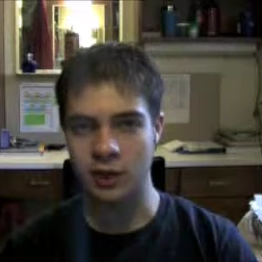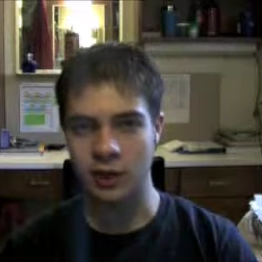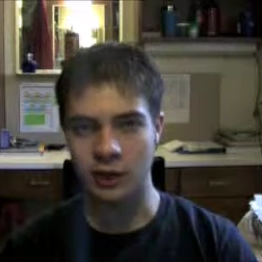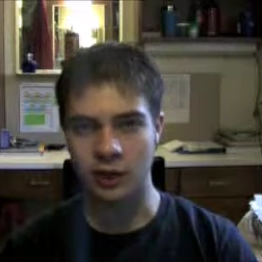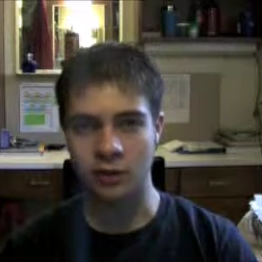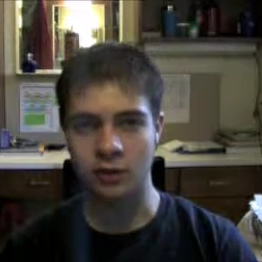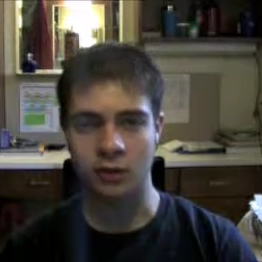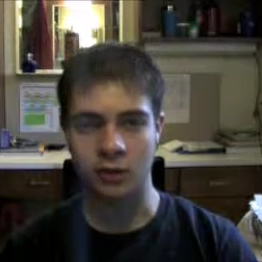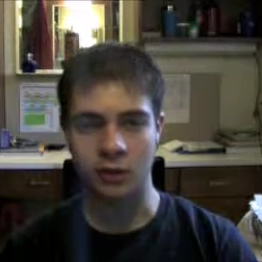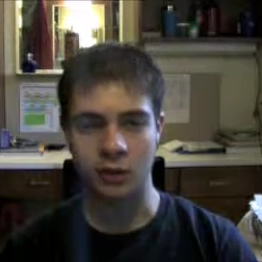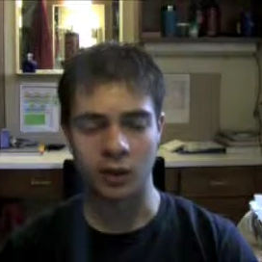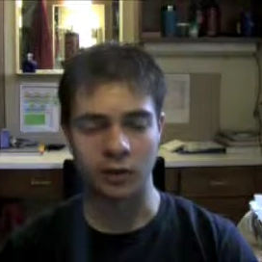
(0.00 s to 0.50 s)
He
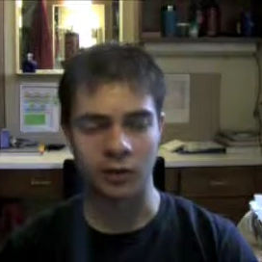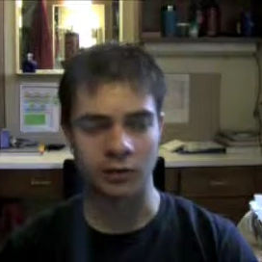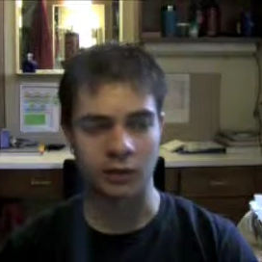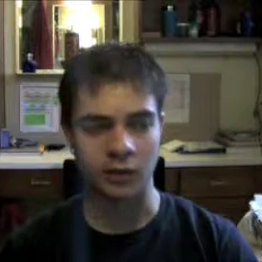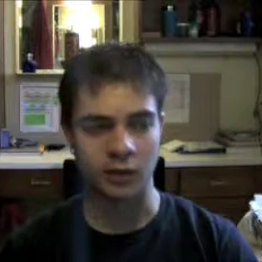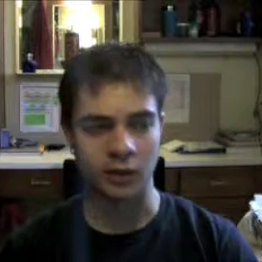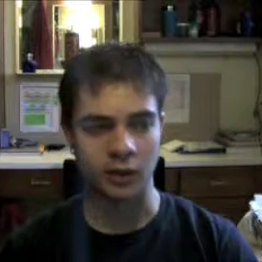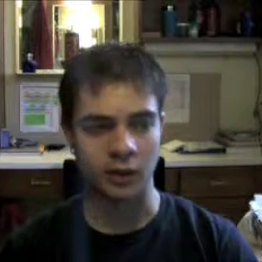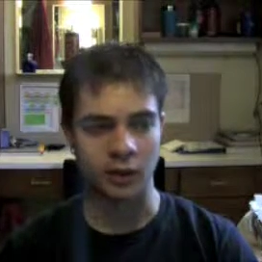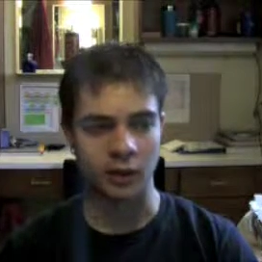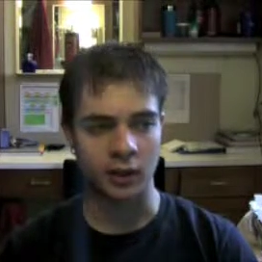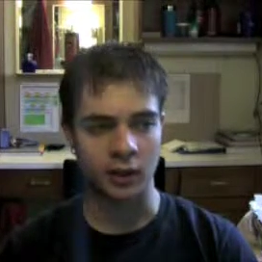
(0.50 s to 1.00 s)
knew enough
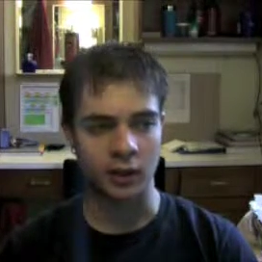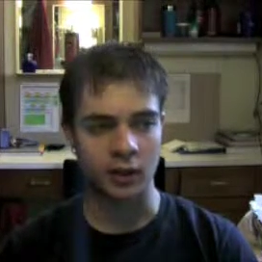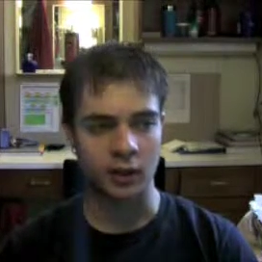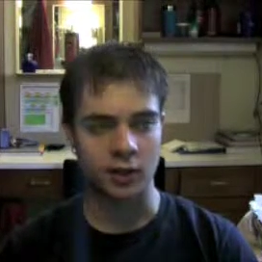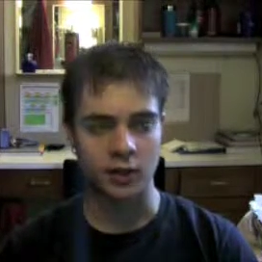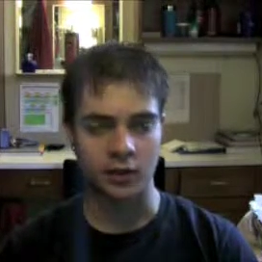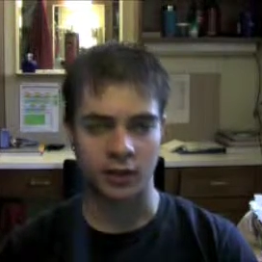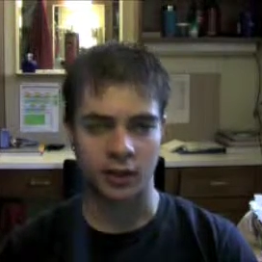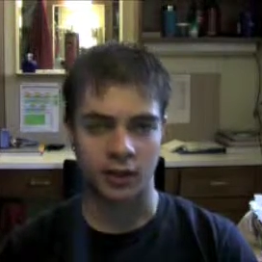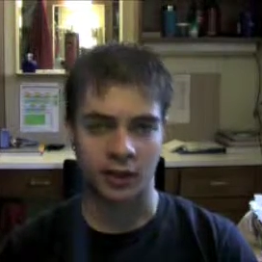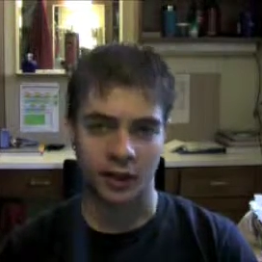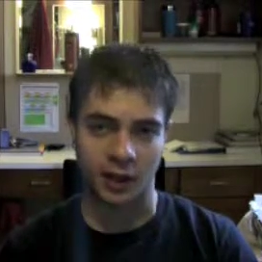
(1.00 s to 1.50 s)
to
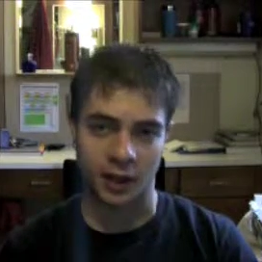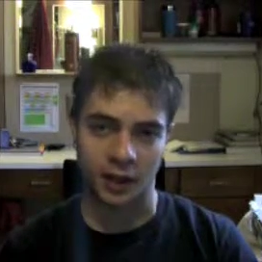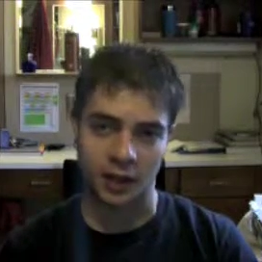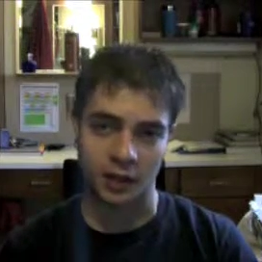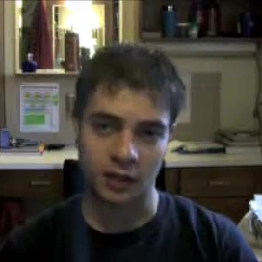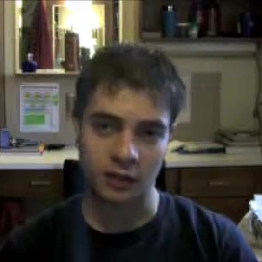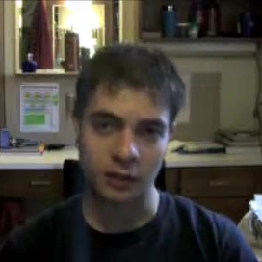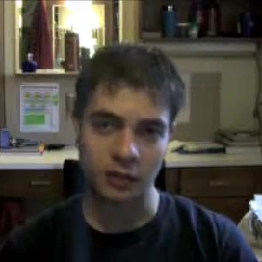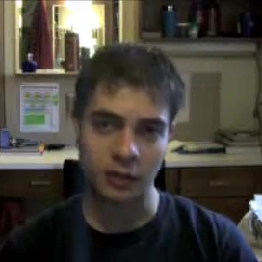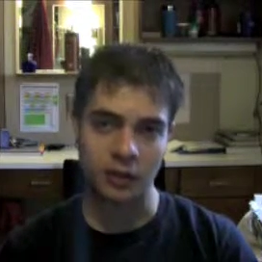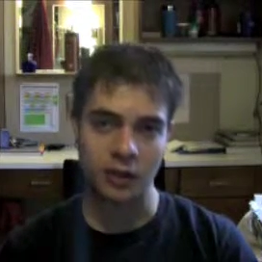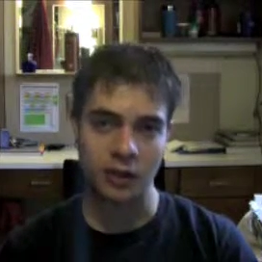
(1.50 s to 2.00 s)
just say thank
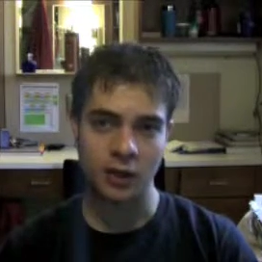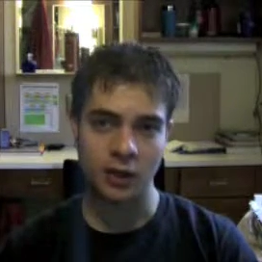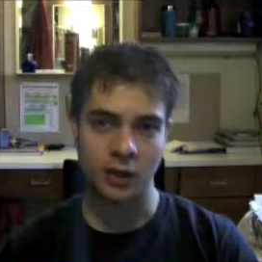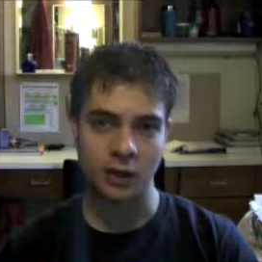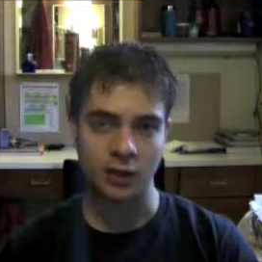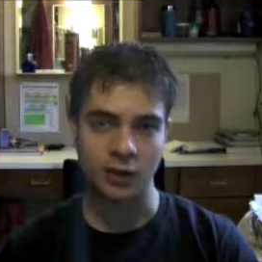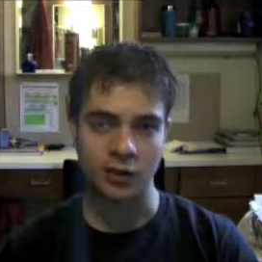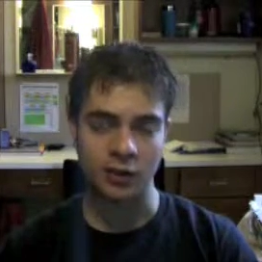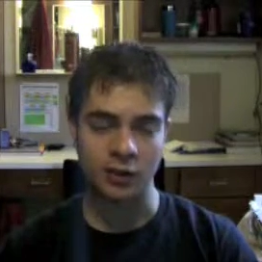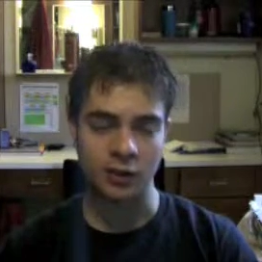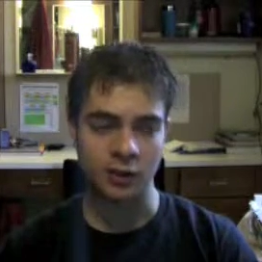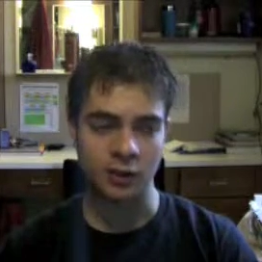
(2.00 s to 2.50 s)
you
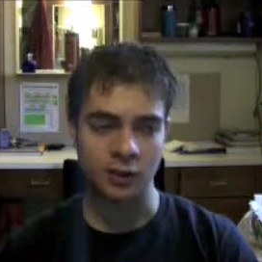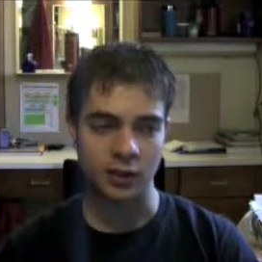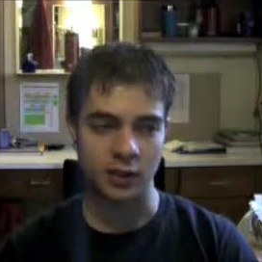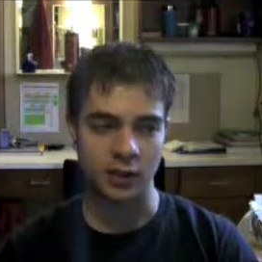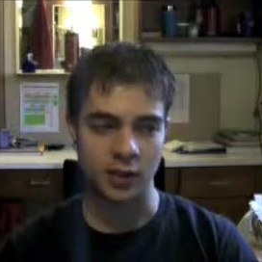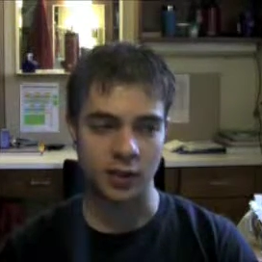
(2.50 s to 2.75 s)
and just